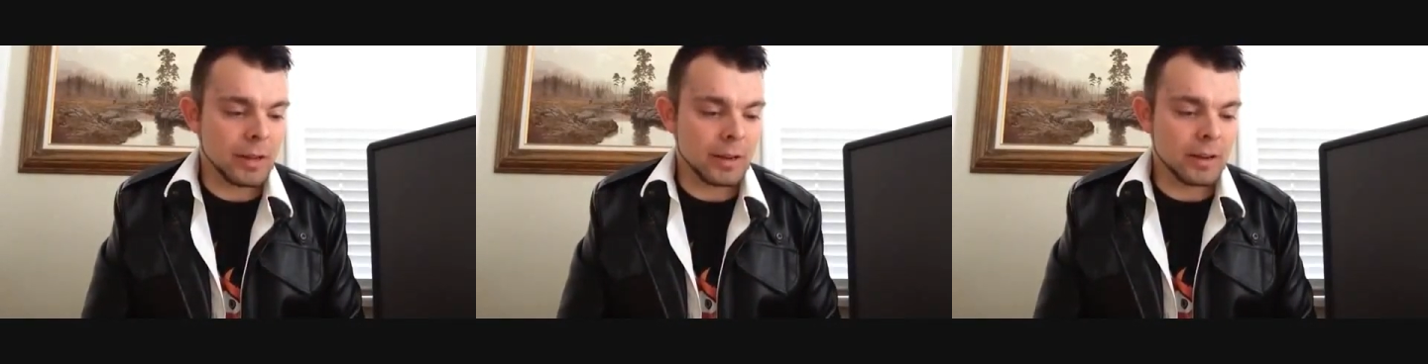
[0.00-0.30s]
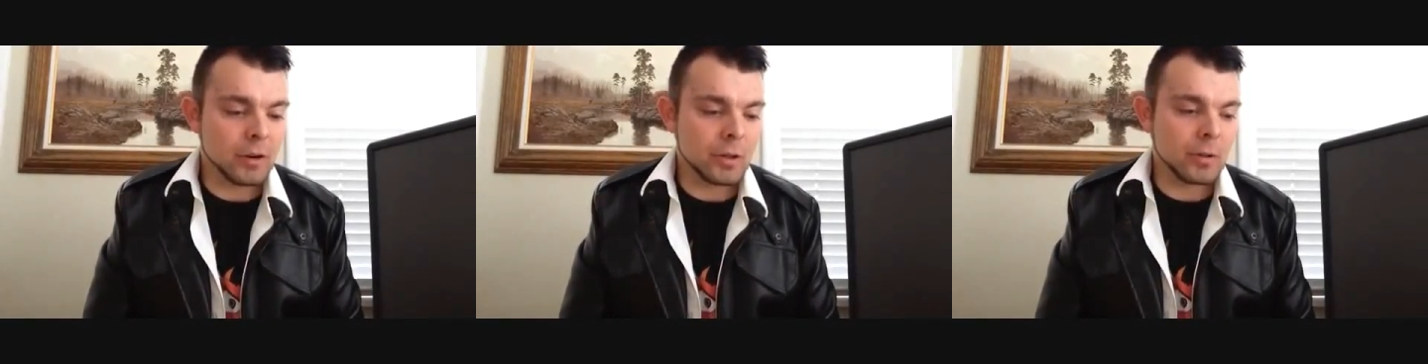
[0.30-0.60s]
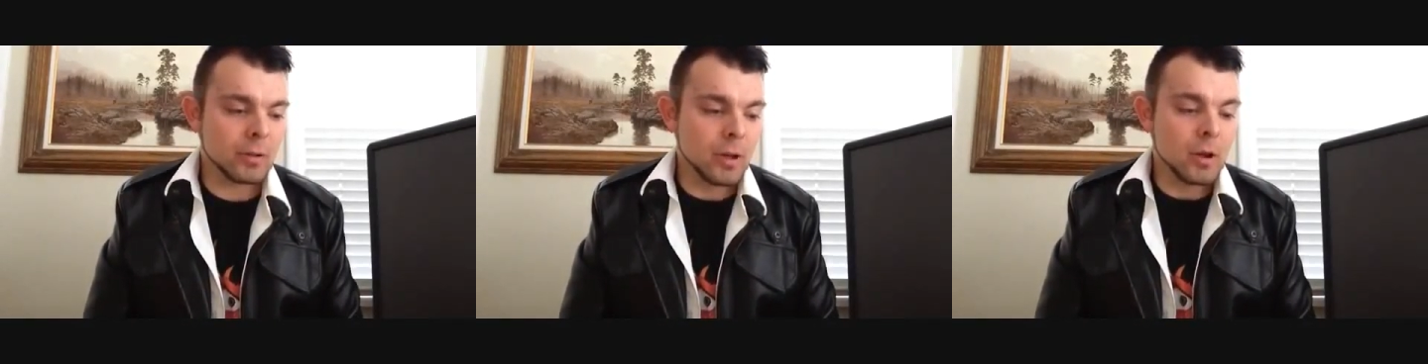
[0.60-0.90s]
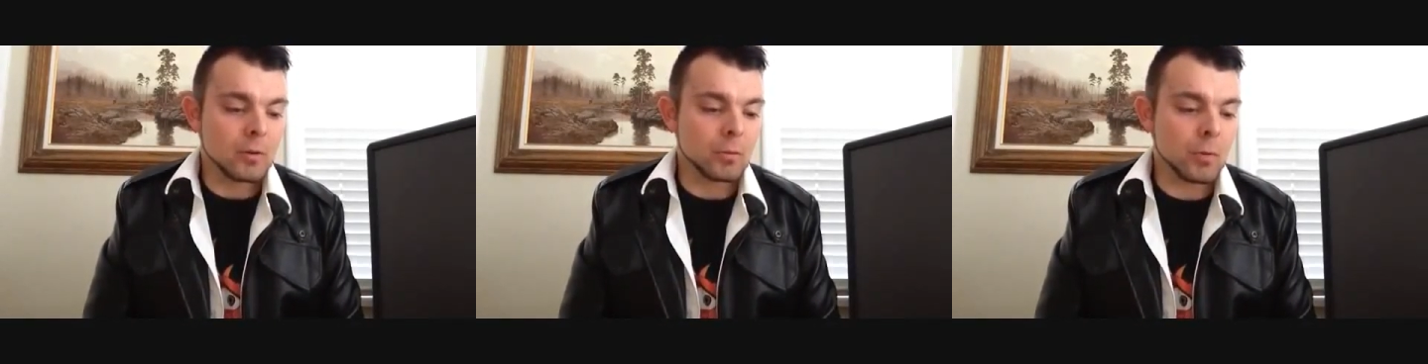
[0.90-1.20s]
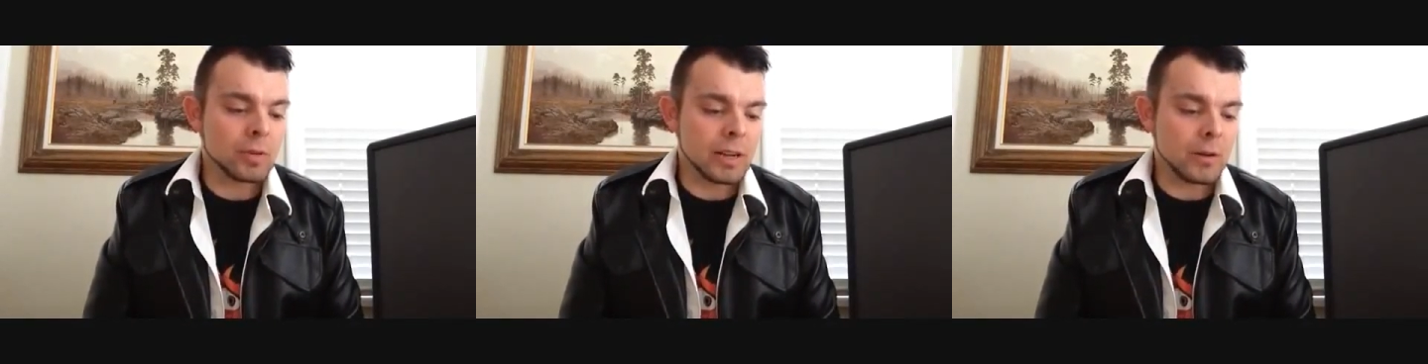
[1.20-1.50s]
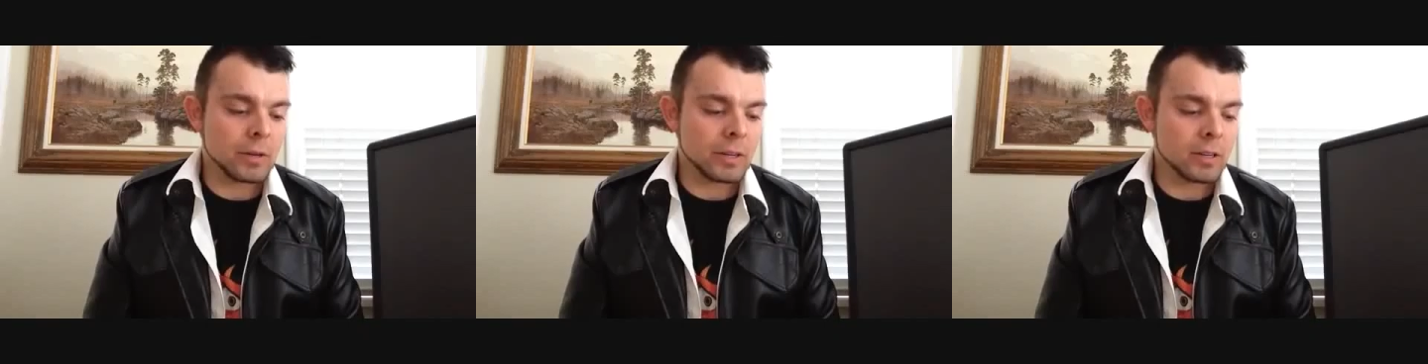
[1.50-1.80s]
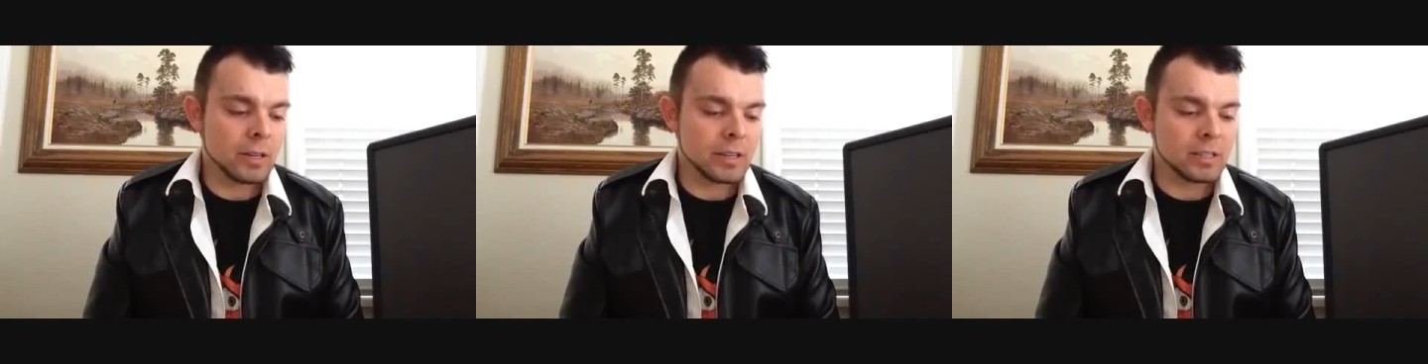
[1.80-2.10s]
And I know that Roma
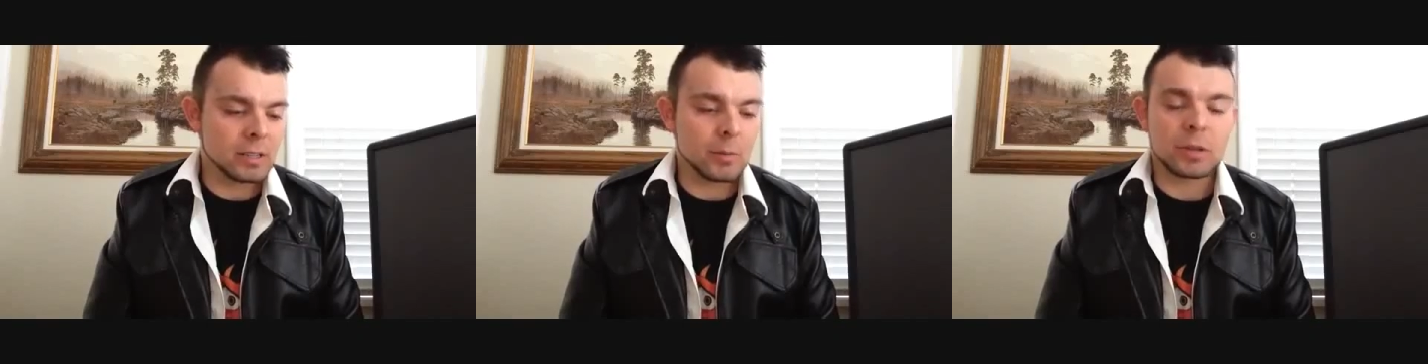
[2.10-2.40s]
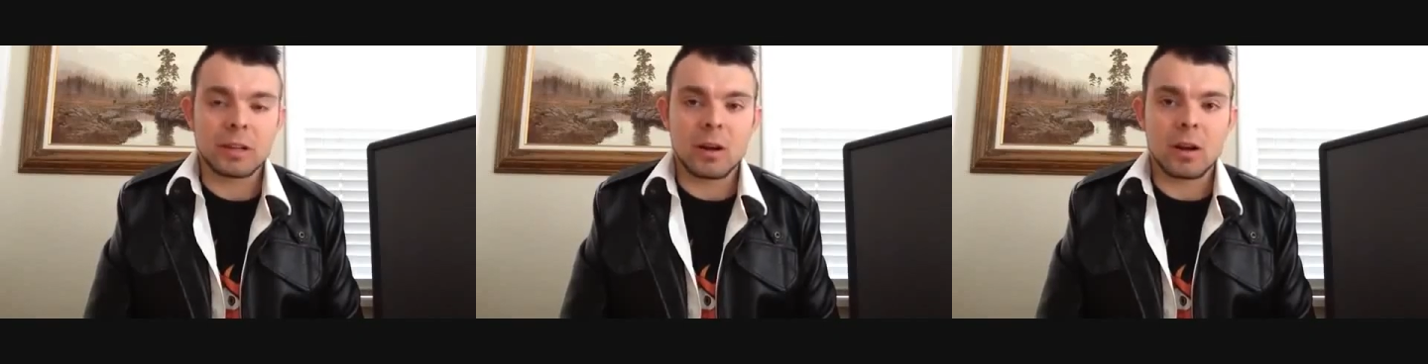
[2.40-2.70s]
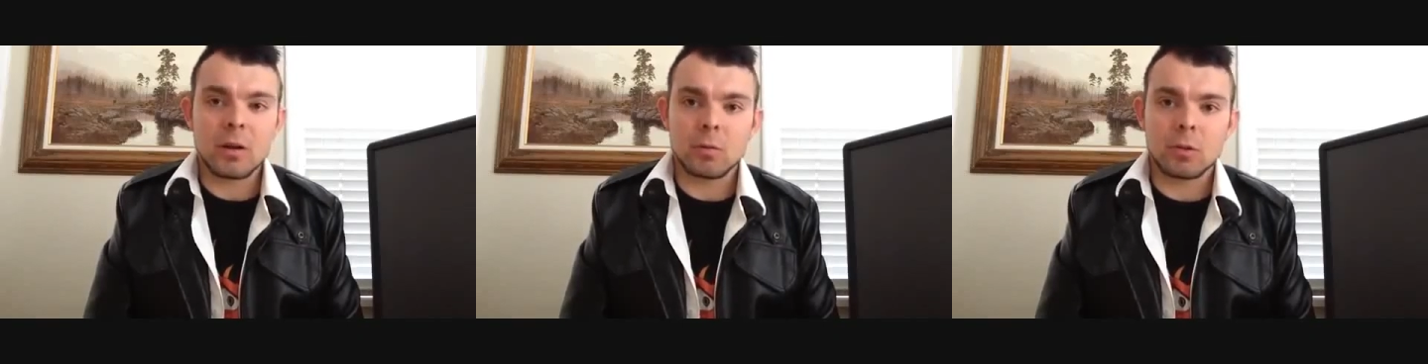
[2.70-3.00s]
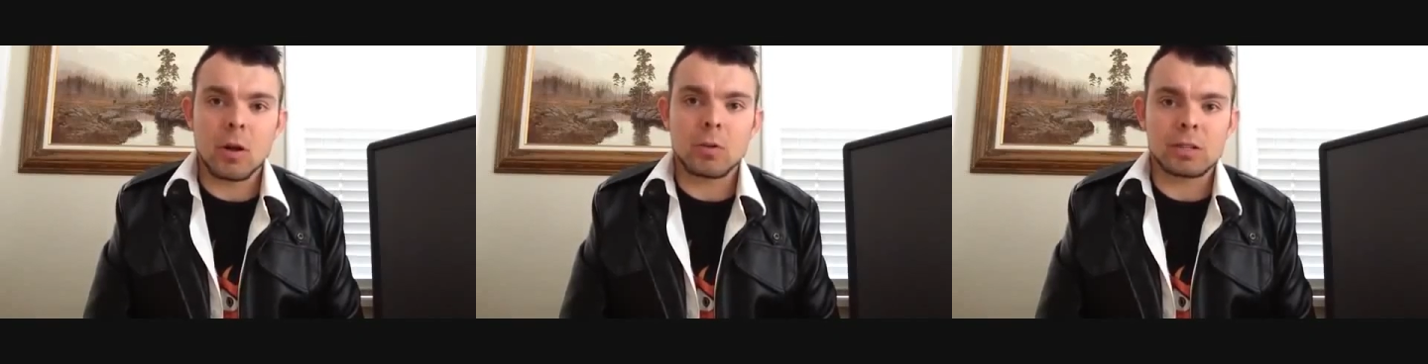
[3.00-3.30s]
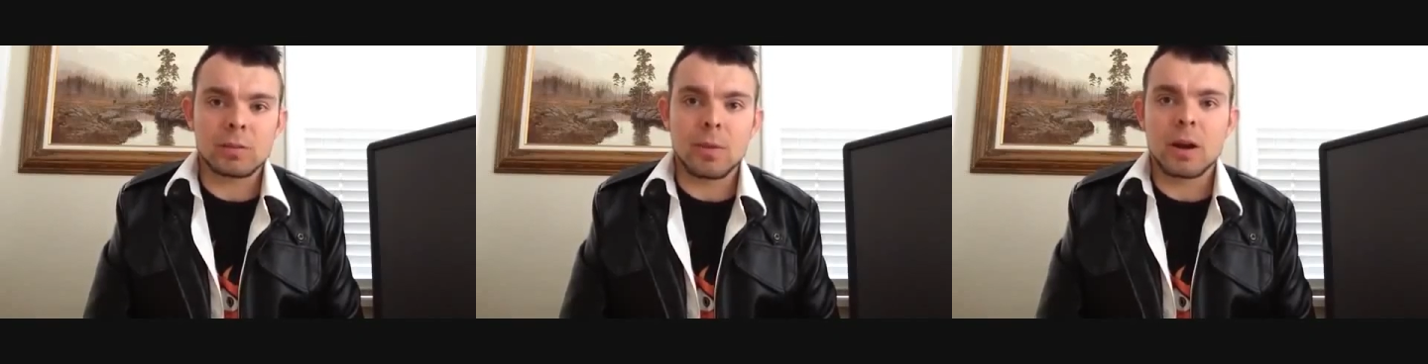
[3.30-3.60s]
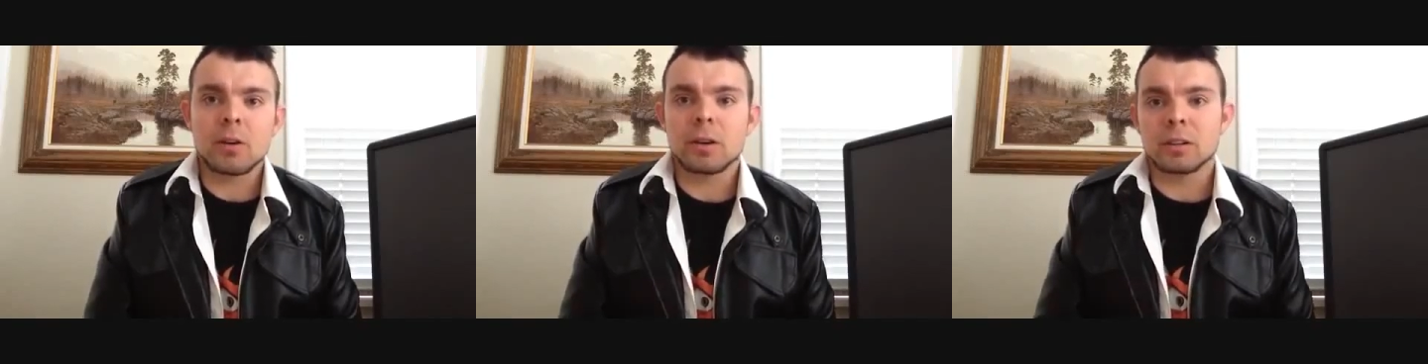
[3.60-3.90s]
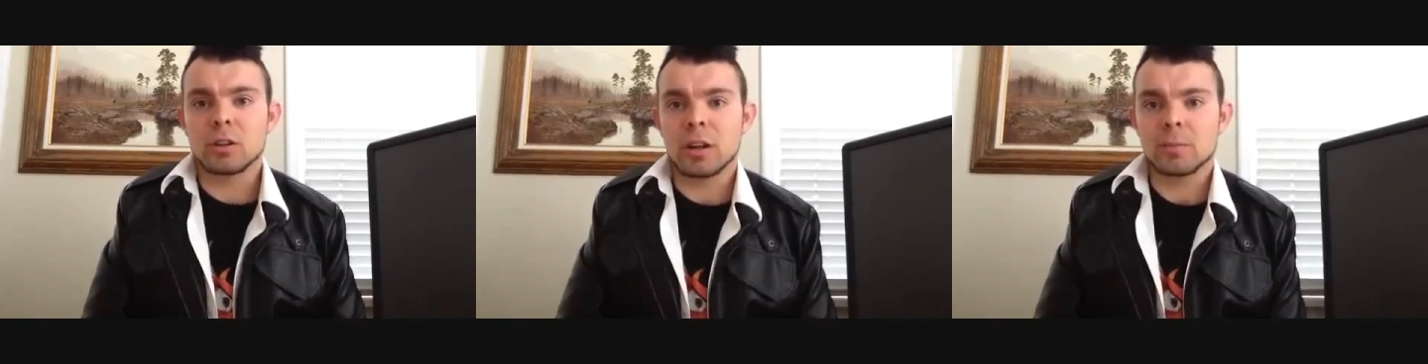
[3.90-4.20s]
Downey is someone that I will always admire
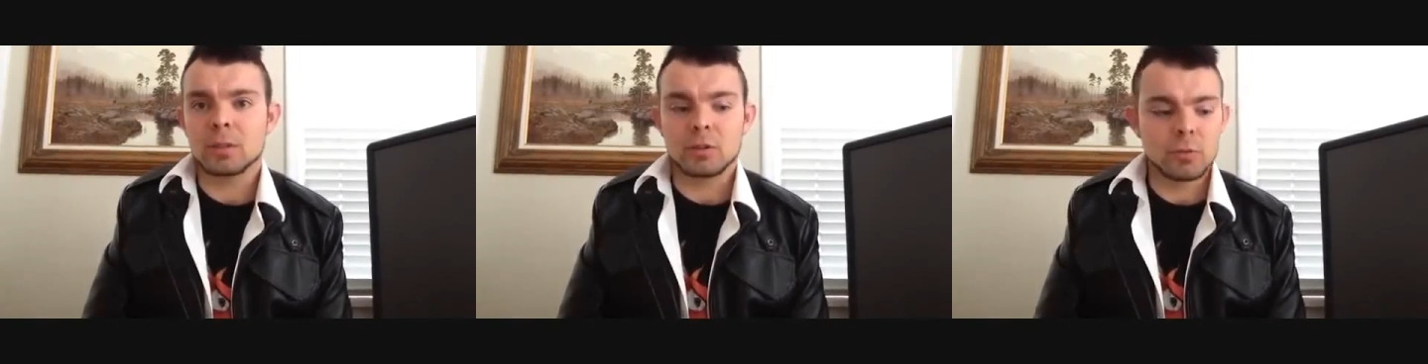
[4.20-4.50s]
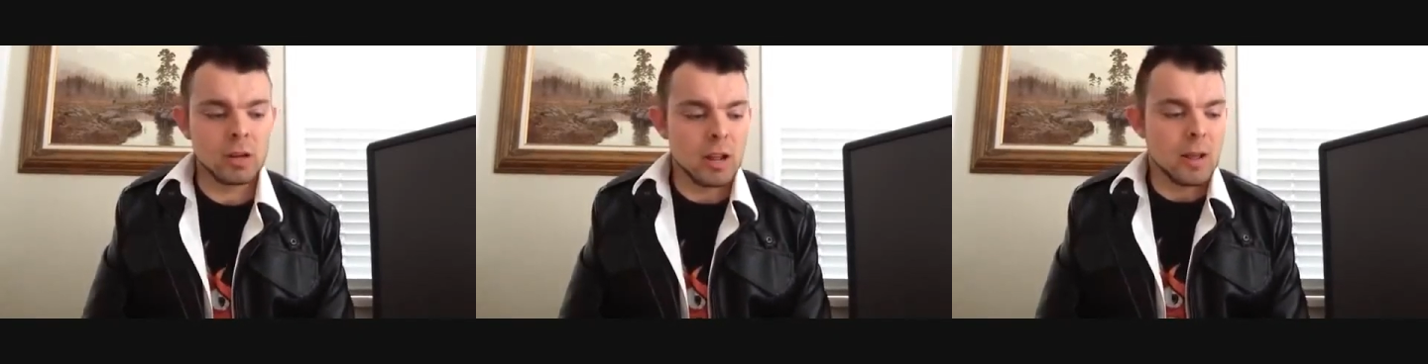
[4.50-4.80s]
and look up to.